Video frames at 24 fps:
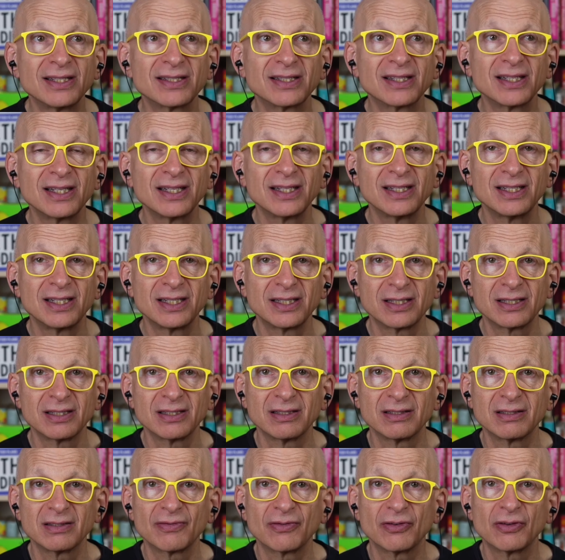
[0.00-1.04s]
the
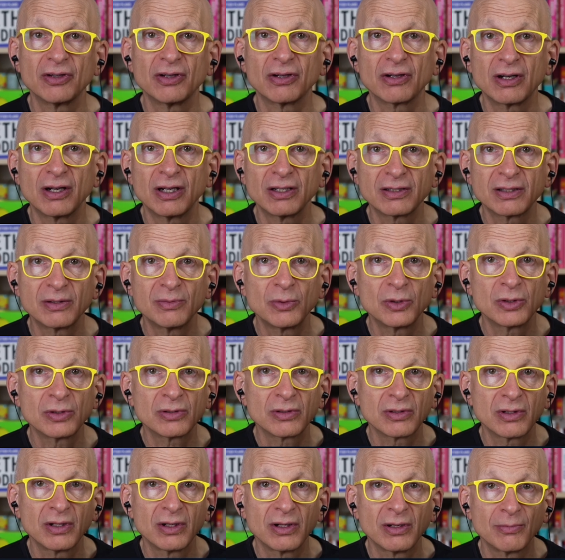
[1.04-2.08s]
conditions for their customers
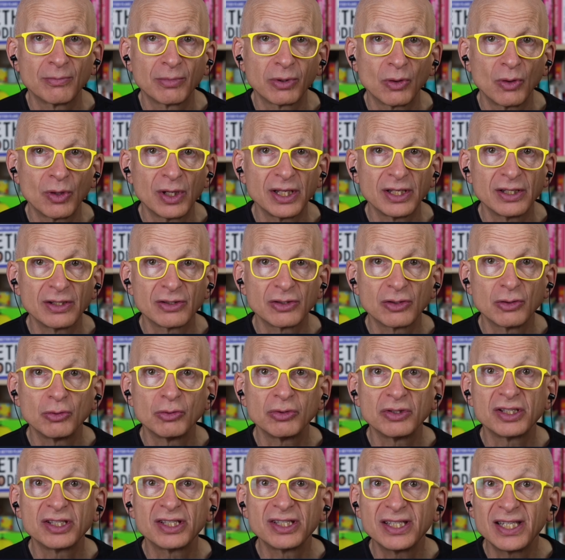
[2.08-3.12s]
or their employees to
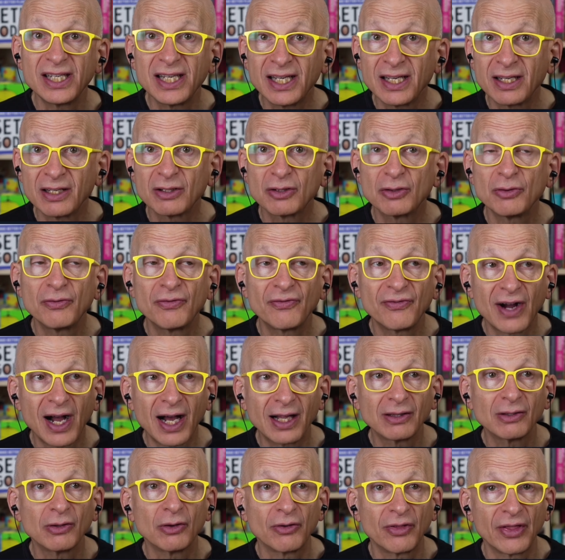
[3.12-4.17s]
seek to
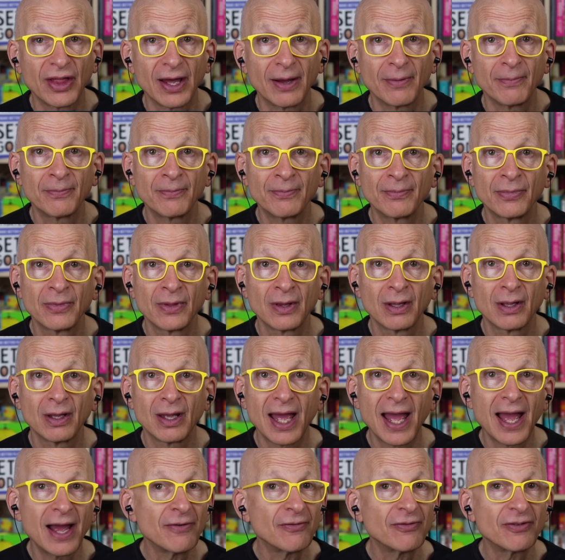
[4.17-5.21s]
follow them,
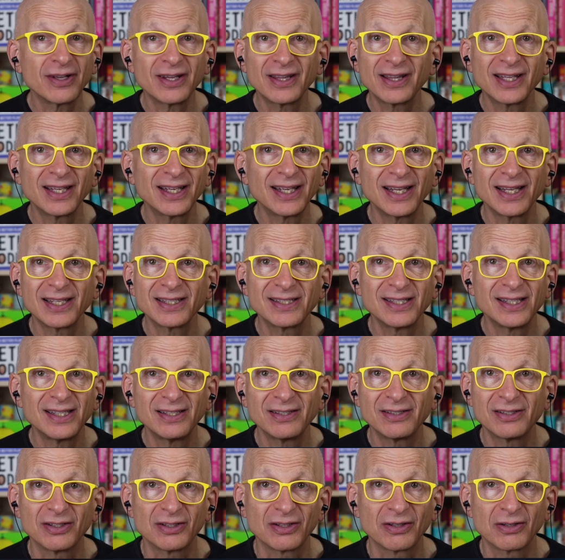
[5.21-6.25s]
everything gets
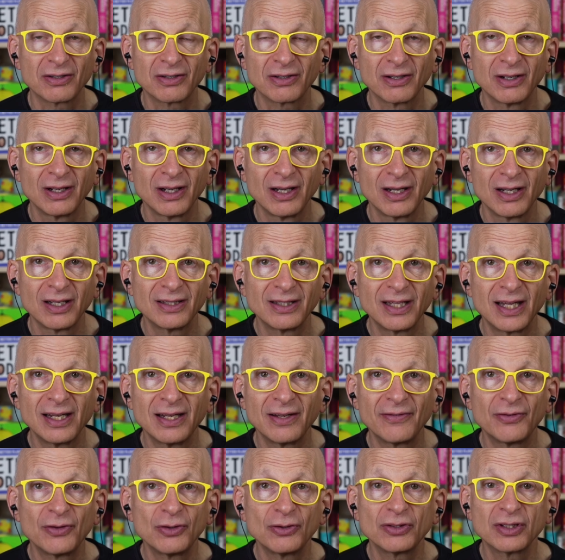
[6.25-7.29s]
easier than
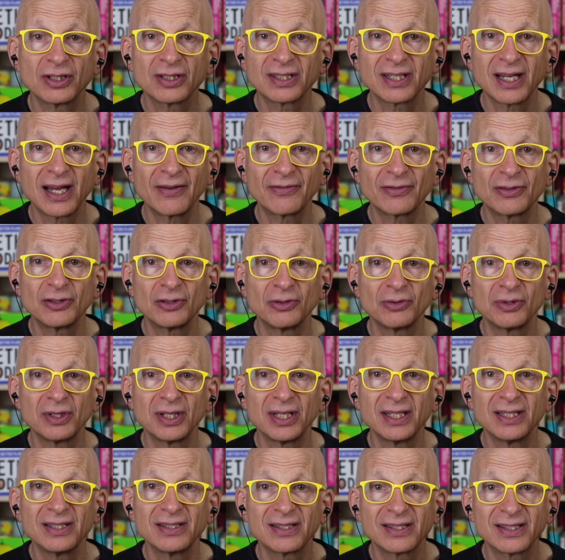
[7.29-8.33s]
if you just have to
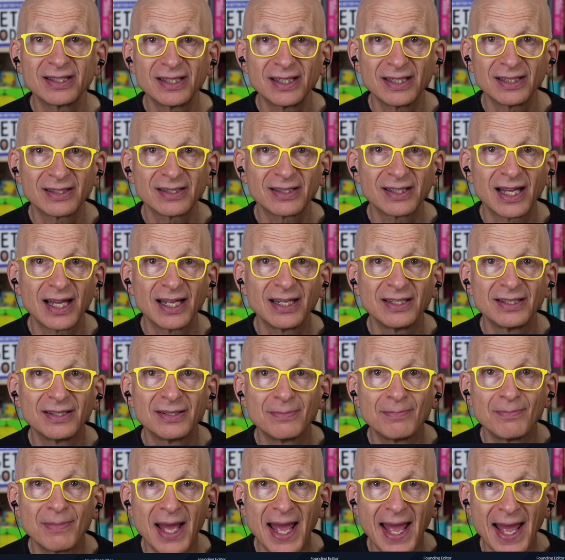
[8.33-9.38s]
insist and
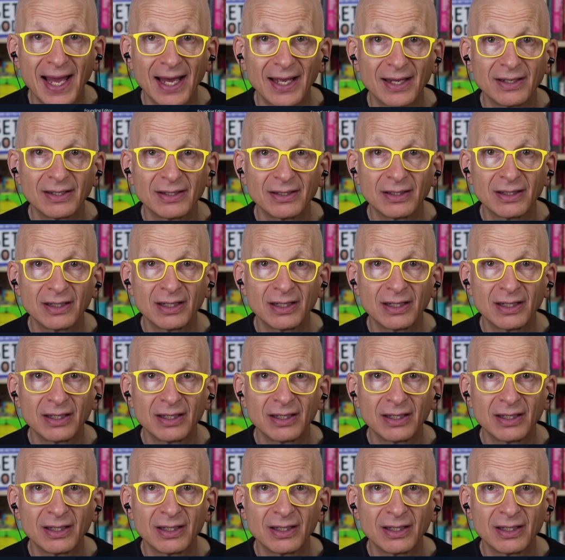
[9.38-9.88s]
demand.